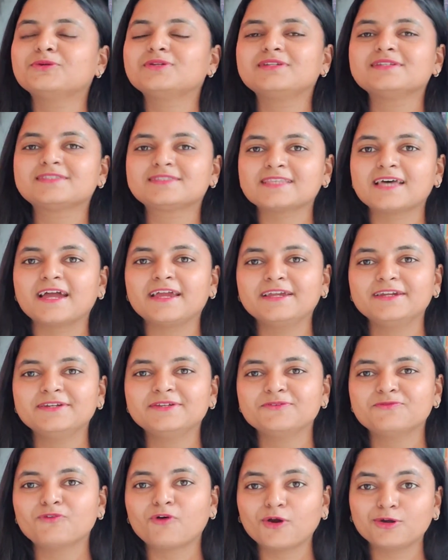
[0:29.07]

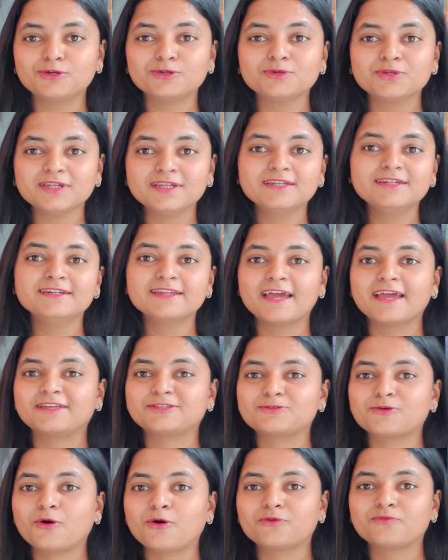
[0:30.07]
decide what to read
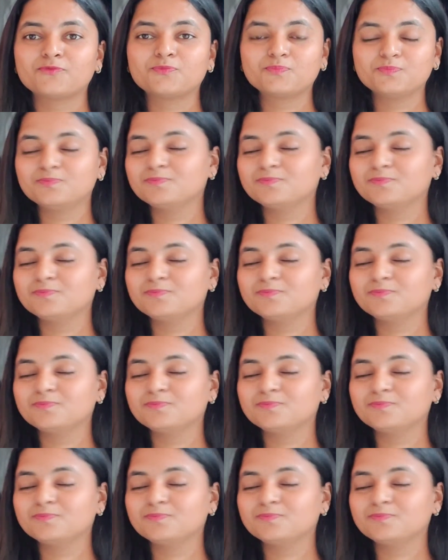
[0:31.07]
next or